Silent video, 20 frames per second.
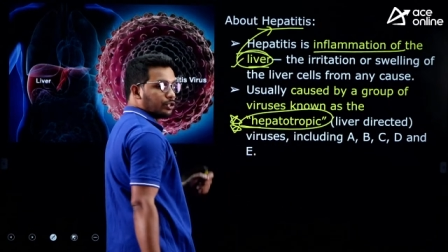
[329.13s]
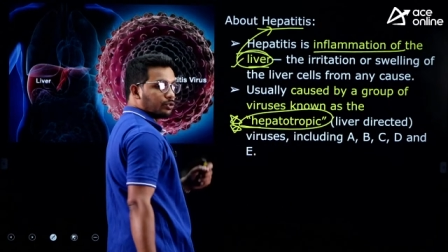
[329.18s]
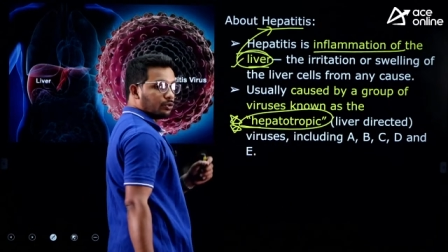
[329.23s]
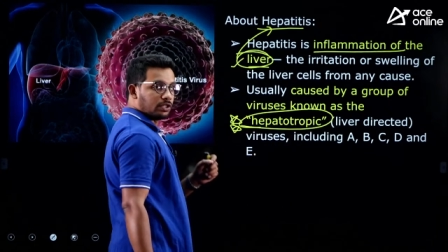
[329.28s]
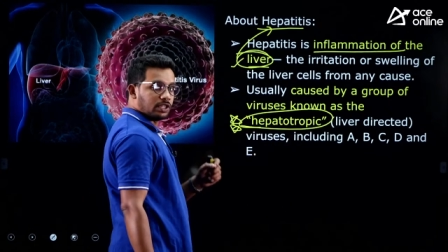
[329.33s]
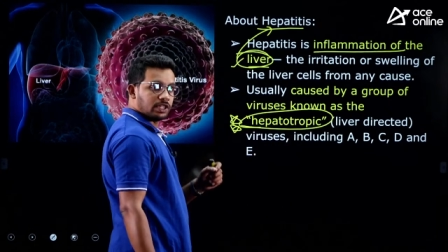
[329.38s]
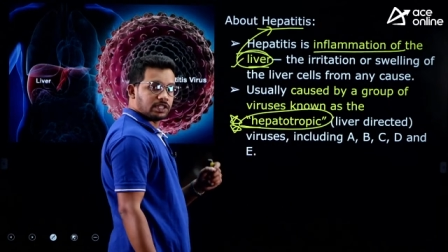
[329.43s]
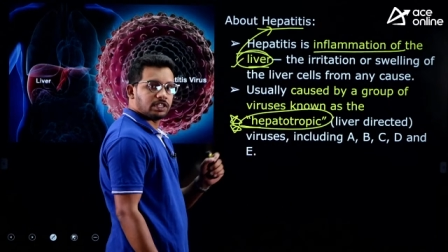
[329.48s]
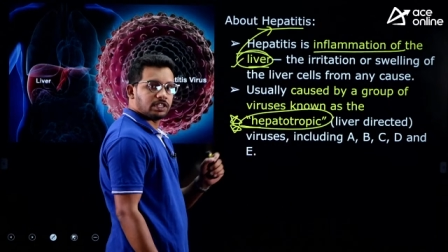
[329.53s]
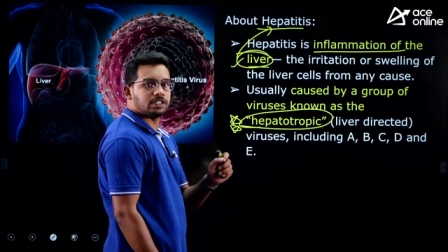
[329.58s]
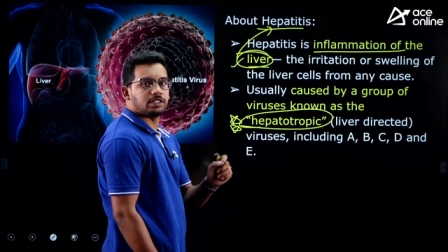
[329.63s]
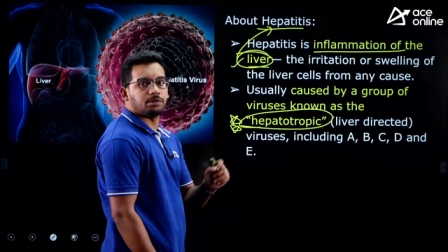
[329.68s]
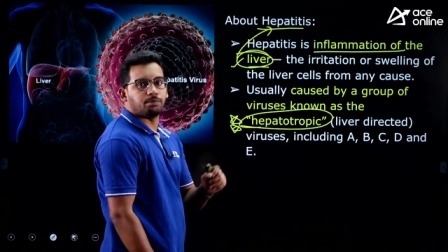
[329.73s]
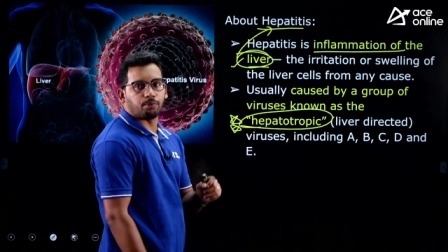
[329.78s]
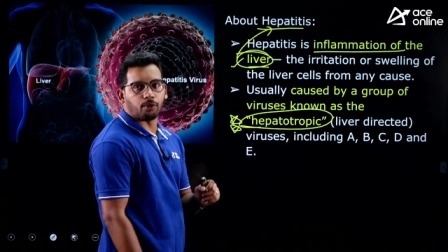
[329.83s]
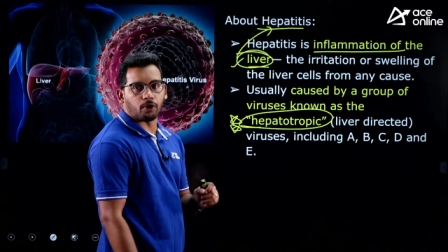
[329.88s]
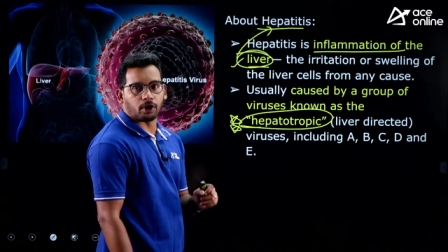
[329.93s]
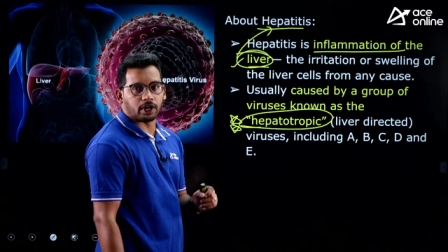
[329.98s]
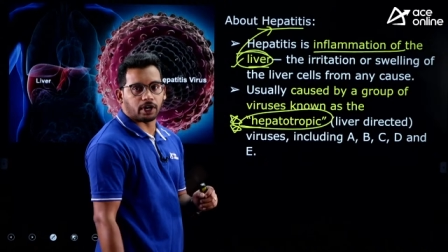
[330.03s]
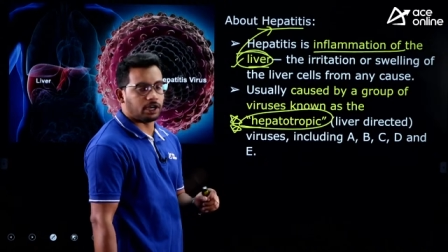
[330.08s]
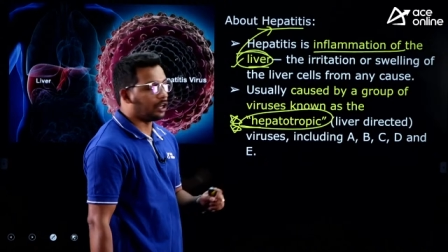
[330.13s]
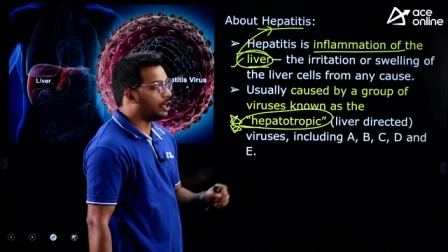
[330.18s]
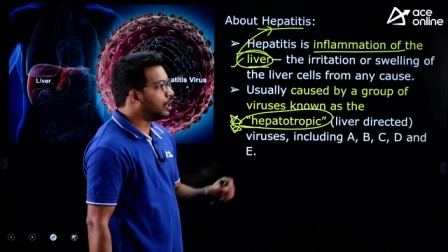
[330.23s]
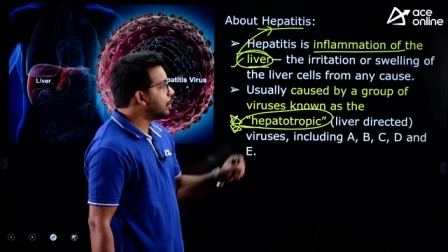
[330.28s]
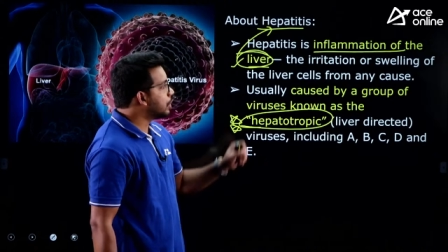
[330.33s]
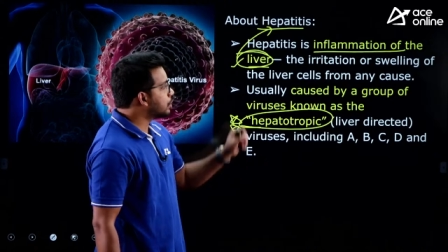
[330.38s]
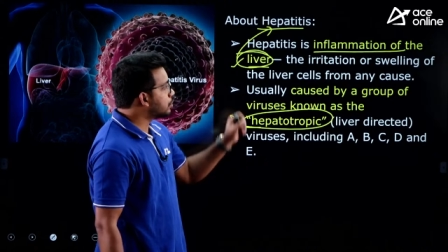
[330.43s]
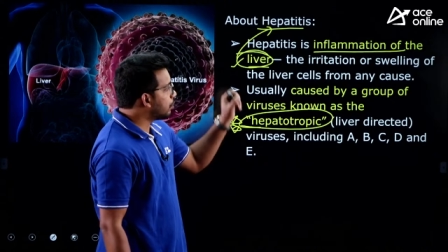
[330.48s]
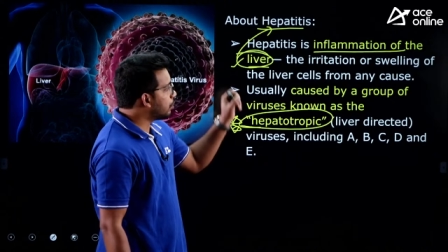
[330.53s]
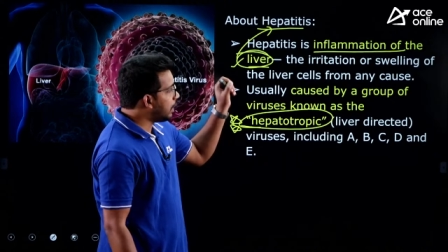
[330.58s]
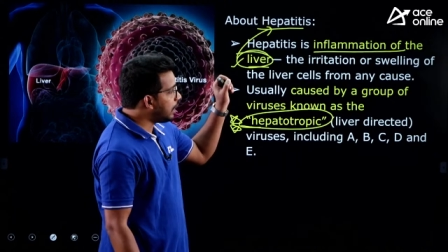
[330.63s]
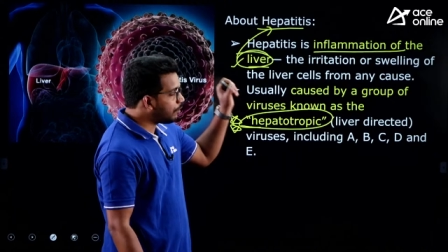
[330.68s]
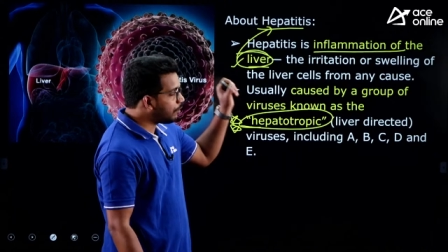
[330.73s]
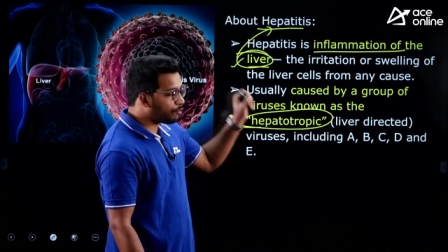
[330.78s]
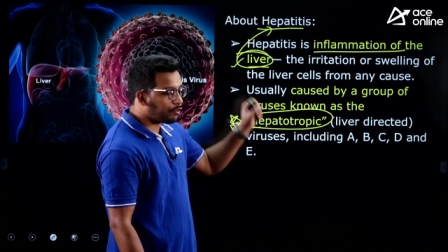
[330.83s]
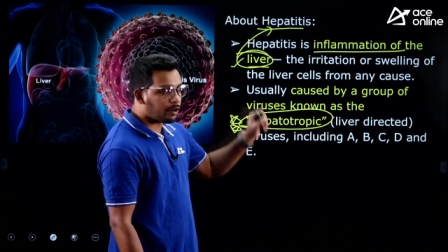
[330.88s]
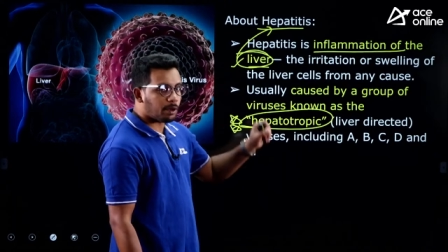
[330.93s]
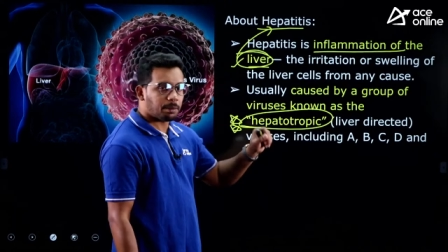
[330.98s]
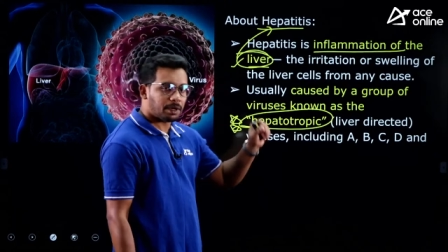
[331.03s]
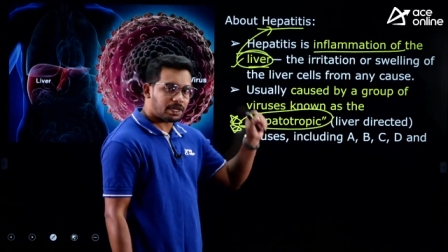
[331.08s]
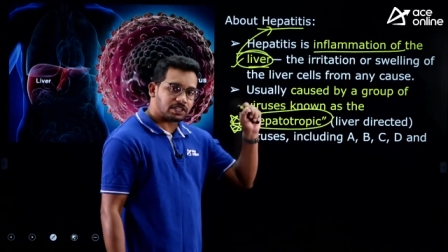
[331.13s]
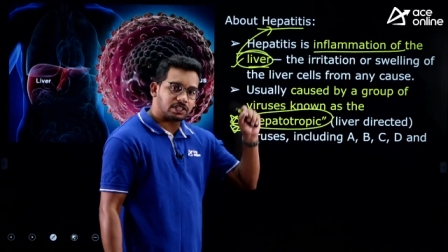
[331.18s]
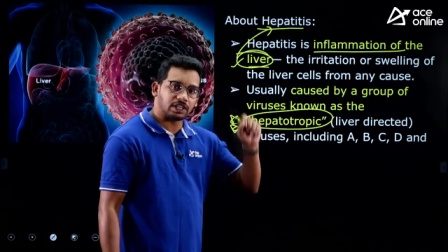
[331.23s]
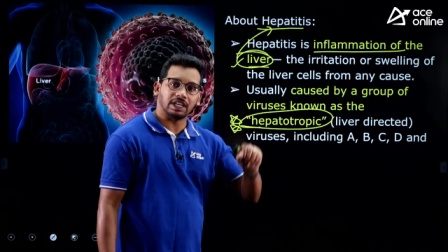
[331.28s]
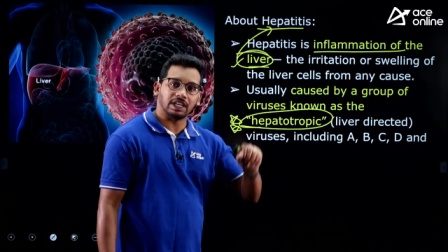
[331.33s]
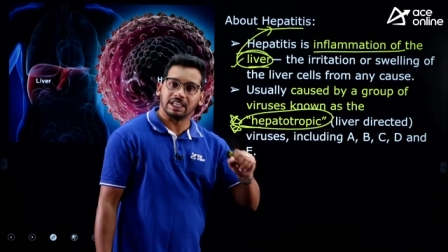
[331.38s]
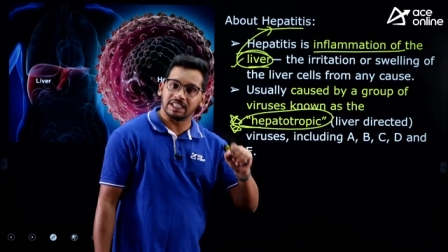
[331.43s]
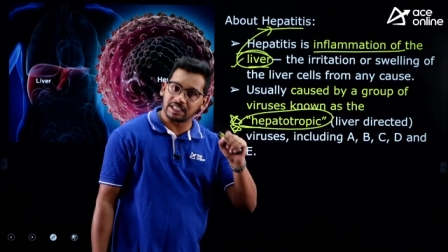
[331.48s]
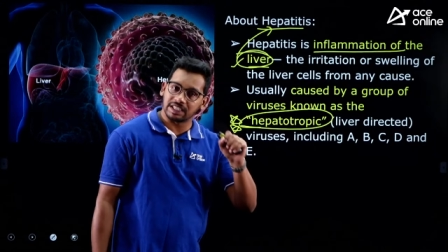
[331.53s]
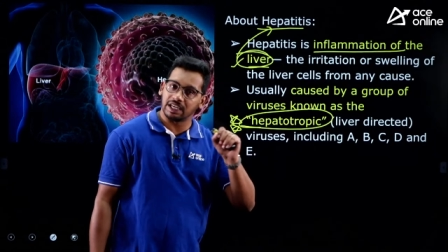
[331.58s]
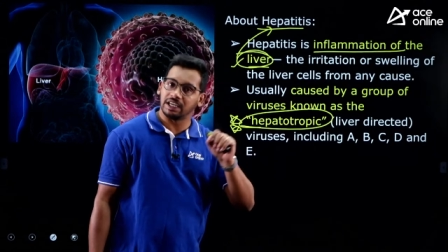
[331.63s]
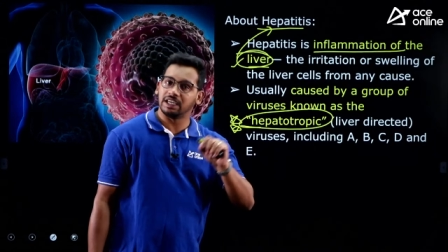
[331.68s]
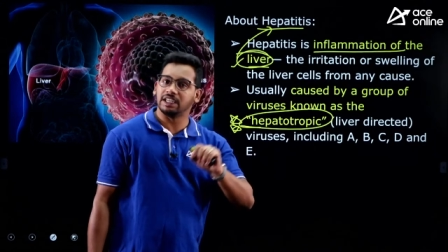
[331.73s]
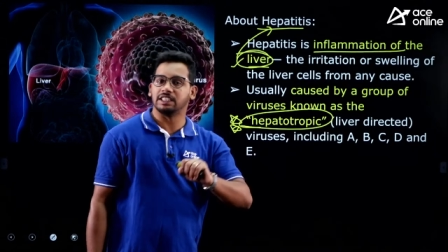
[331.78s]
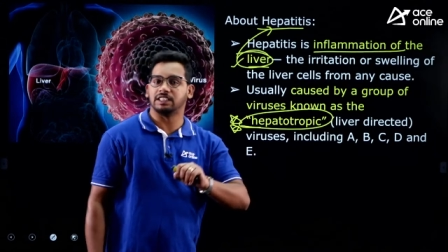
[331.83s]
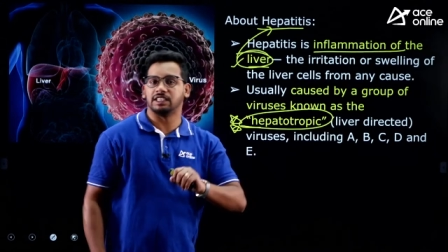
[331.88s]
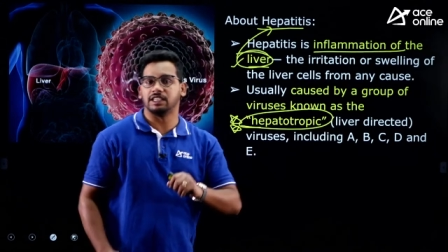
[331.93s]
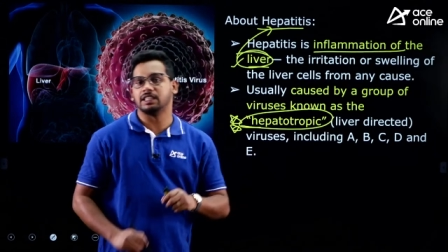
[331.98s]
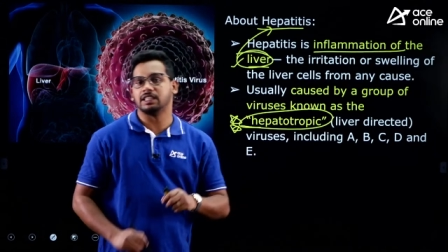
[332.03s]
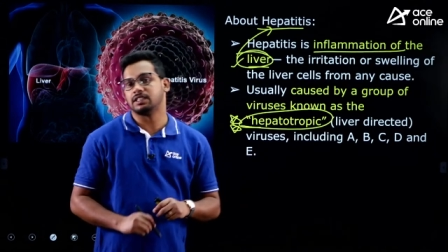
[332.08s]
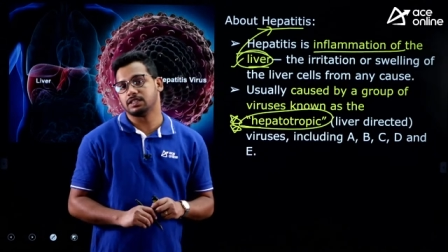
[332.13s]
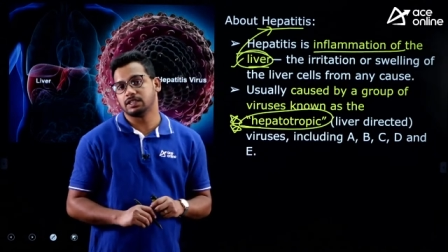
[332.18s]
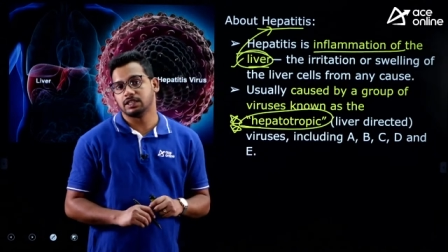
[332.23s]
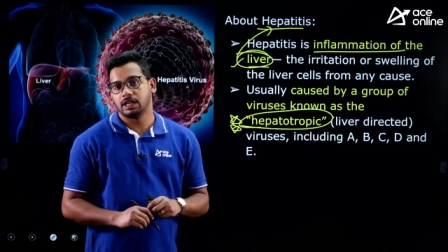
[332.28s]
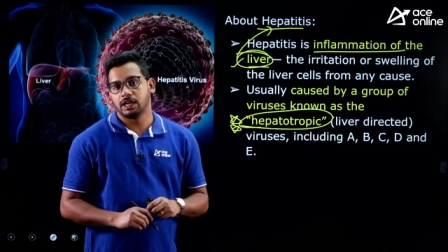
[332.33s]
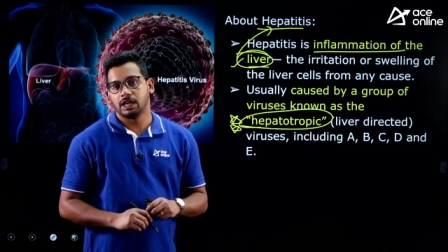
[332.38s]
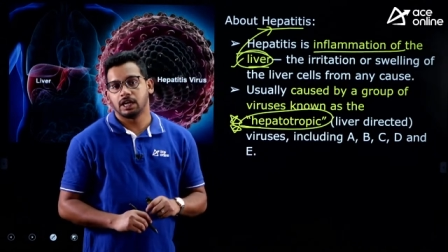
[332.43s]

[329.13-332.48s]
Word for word: So, this is important. So, inflammation is a disease